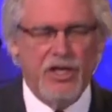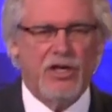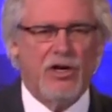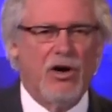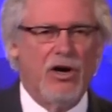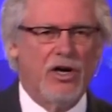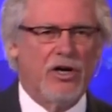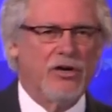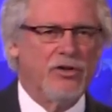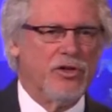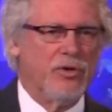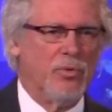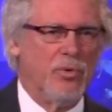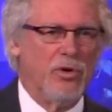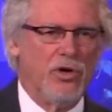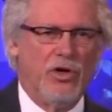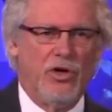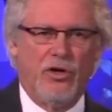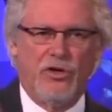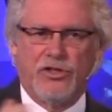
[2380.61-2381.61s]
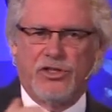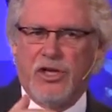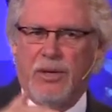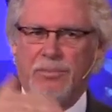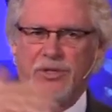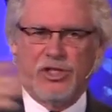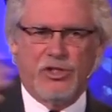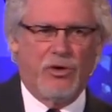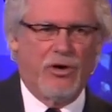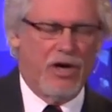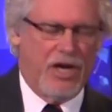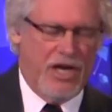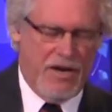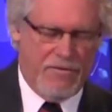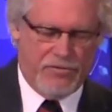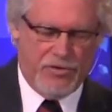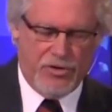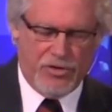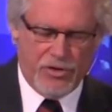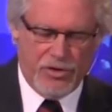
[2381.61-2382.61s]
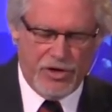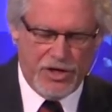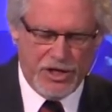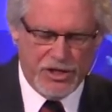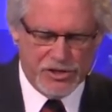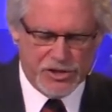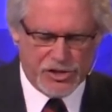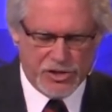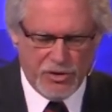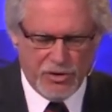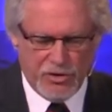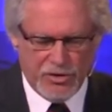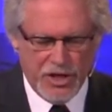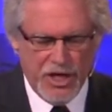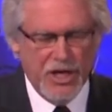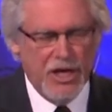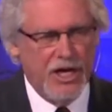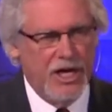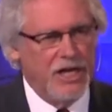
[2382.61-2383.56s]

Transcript: He conquered the world, shortly after 30 years old,